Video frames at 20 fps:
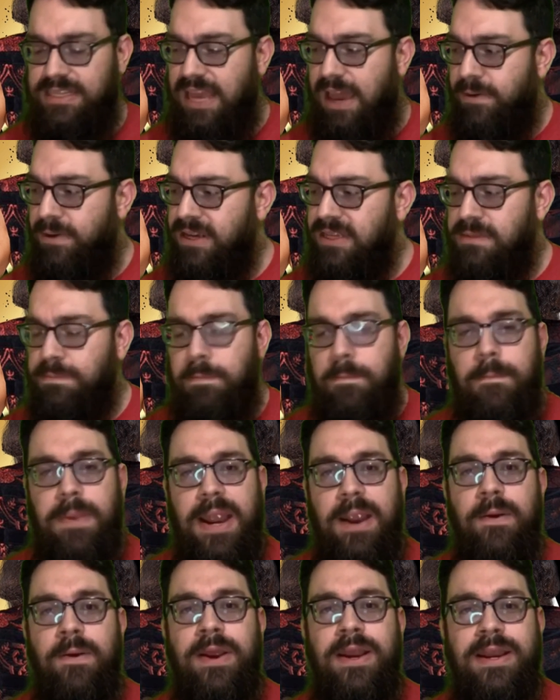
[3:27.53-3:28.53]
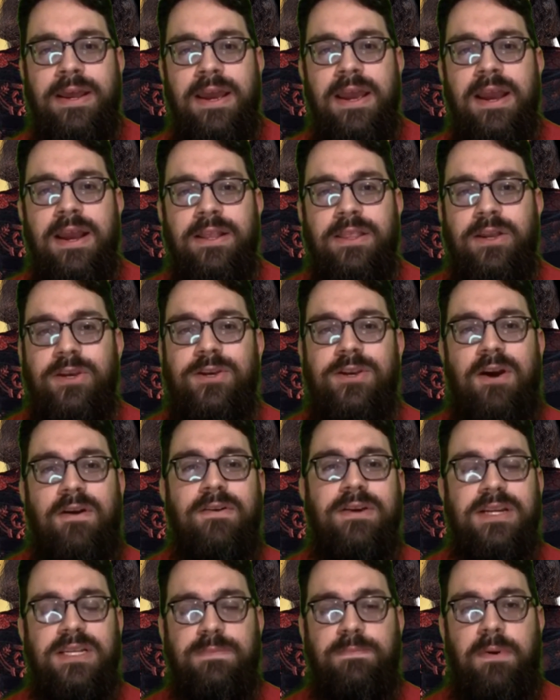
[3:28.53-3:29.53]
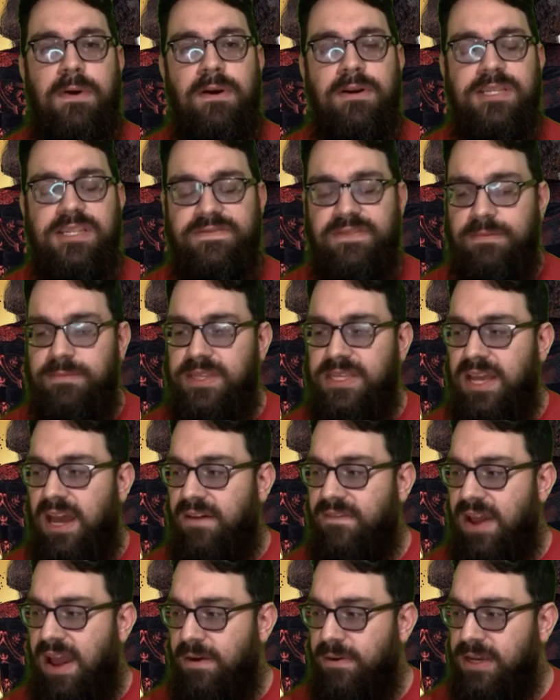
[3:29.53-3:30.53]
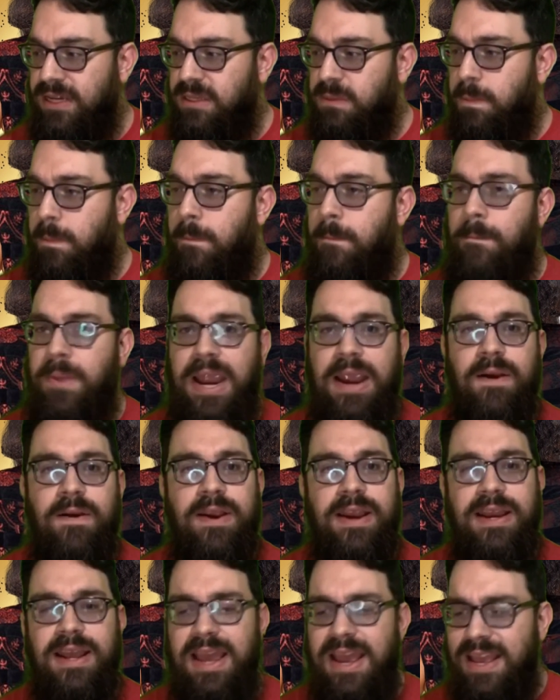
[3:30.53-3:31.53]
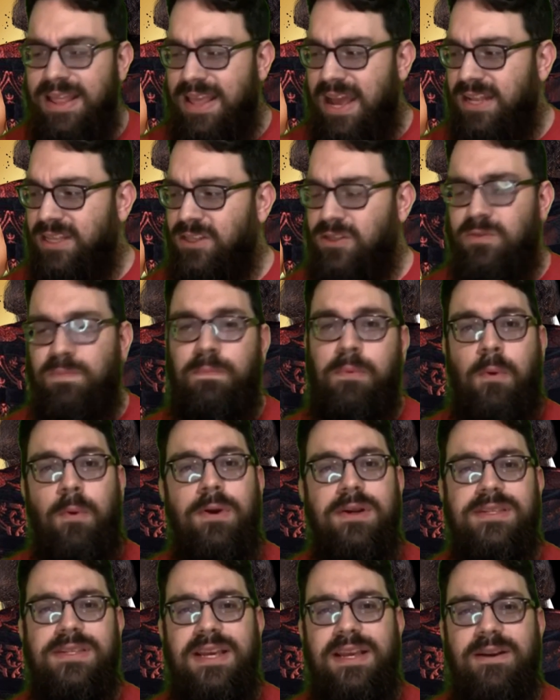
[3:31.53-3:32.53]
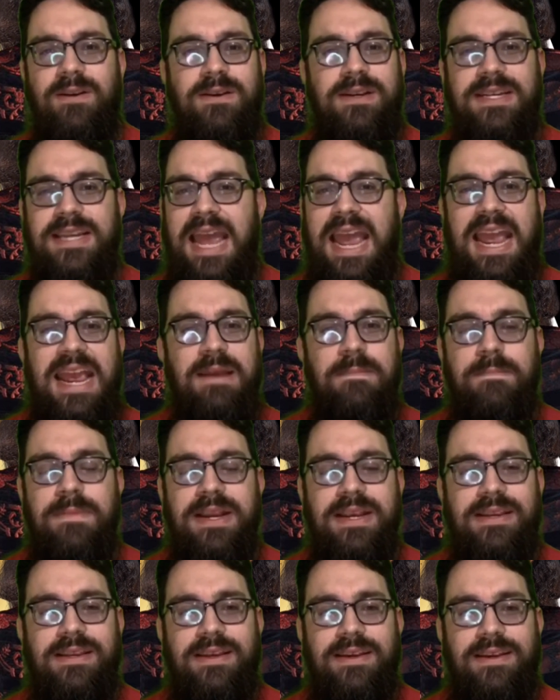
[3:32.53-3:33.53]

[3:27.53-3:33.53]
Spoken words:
how he's buried the darkest parts of himself, how he's buried that sports entertainment.